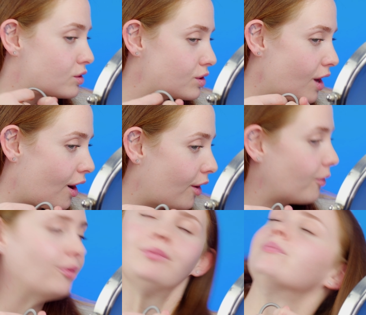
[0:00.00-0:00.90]

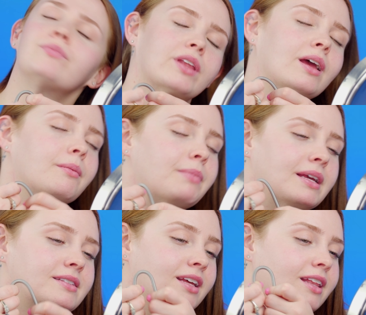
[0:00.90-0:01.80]
So
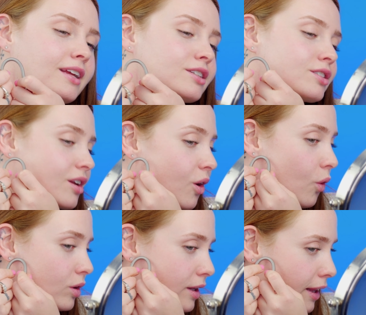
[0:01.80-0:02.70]
basically just gonna
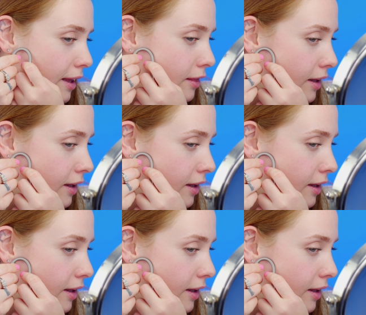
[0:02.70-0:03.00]
hold it like